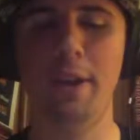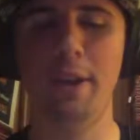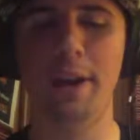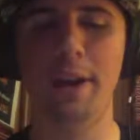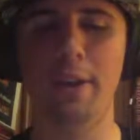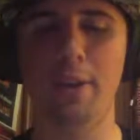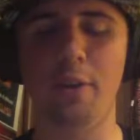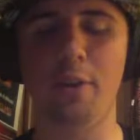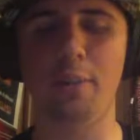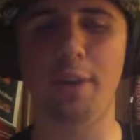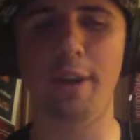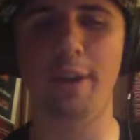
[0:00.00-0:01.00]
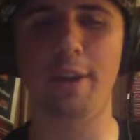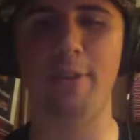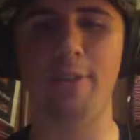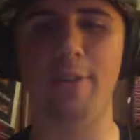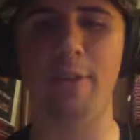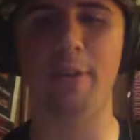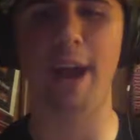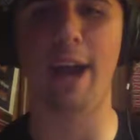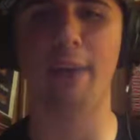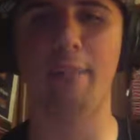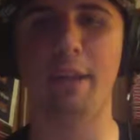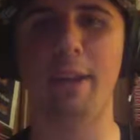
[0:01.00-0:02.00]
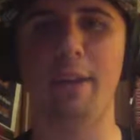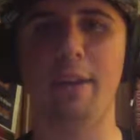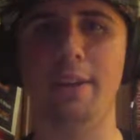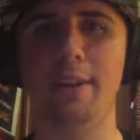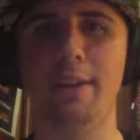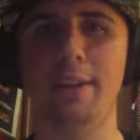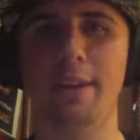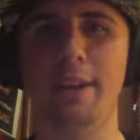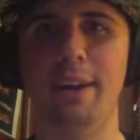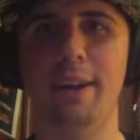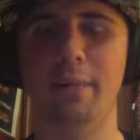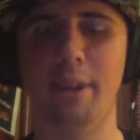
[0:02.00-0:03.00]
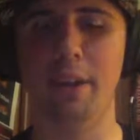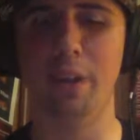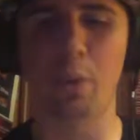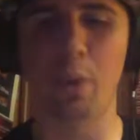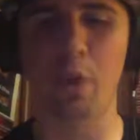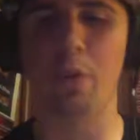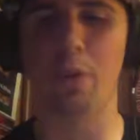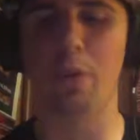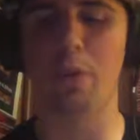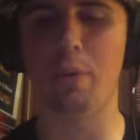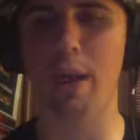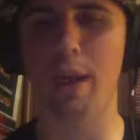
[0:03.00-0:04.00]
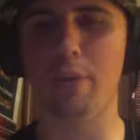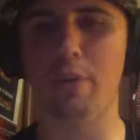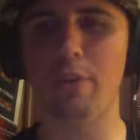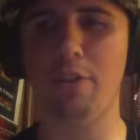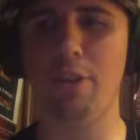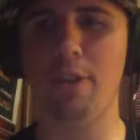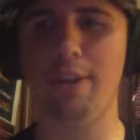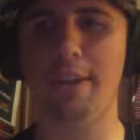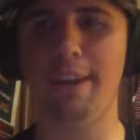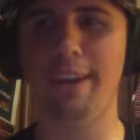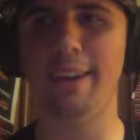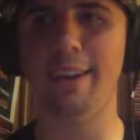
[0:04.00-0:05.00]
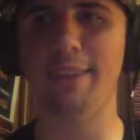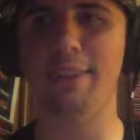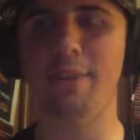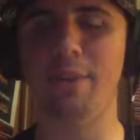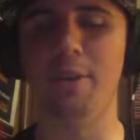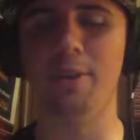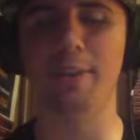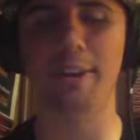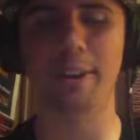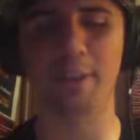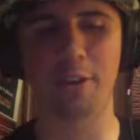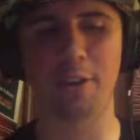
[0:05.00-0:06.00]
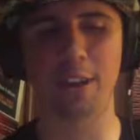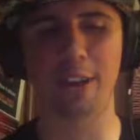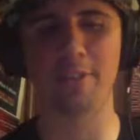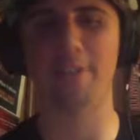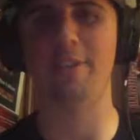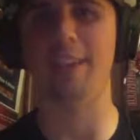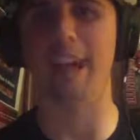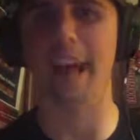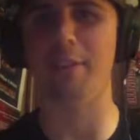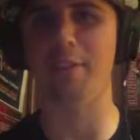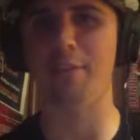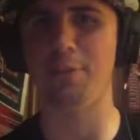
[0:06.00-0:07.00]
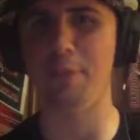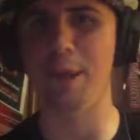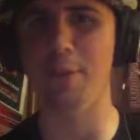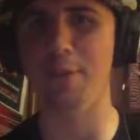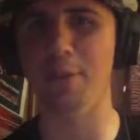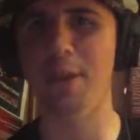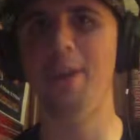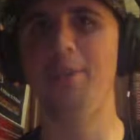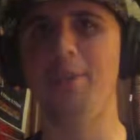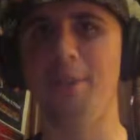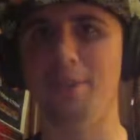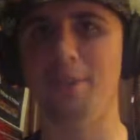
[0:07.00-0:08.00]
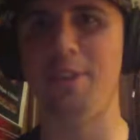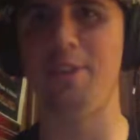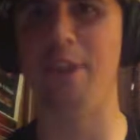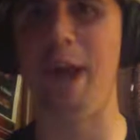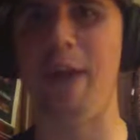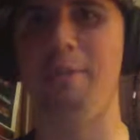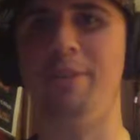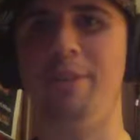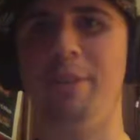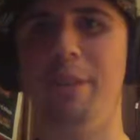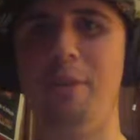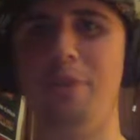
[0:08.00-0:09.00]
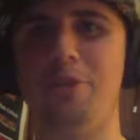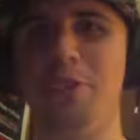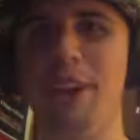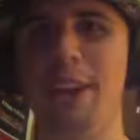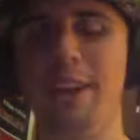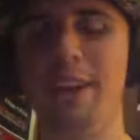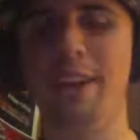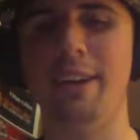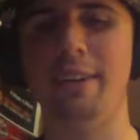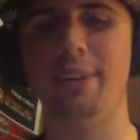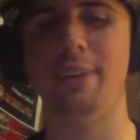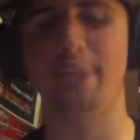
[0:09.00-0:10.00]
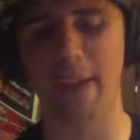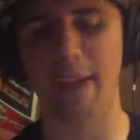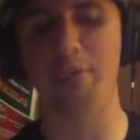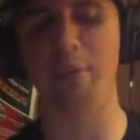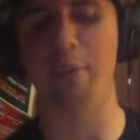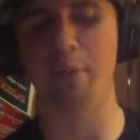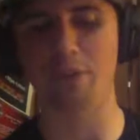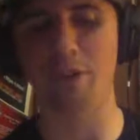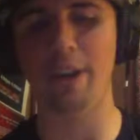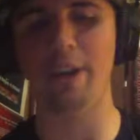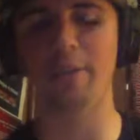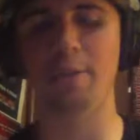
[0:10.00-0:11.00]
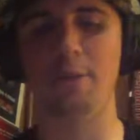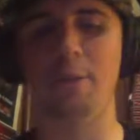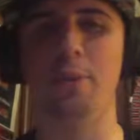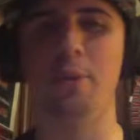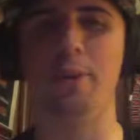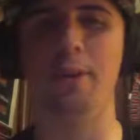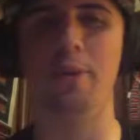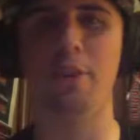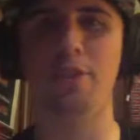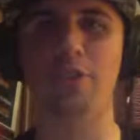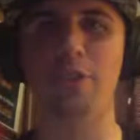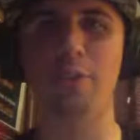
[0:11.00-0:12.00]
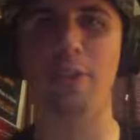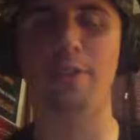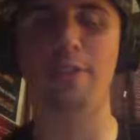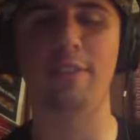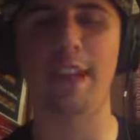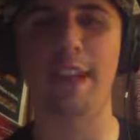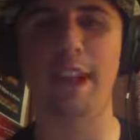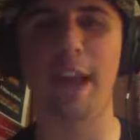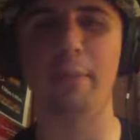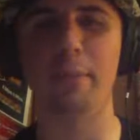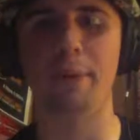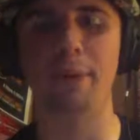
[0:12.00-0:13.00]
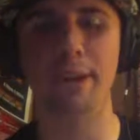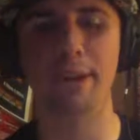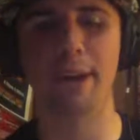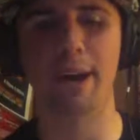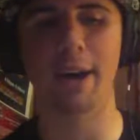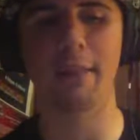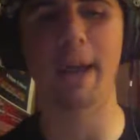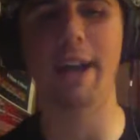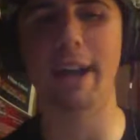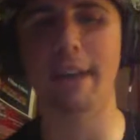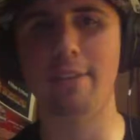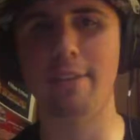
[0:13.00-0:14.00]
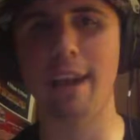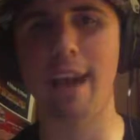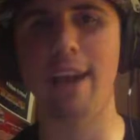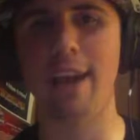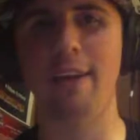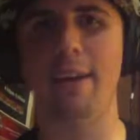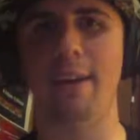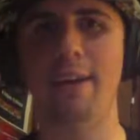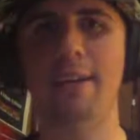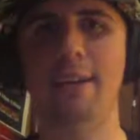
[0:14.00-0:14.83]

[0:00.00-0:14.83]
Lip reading: current players that were on media row or whatever it's called, it was Kirk Cousins and Alex Smith. So it just so happens that they were traded, or Alex Smith was traded to the Washington Redskins that night. But that next day,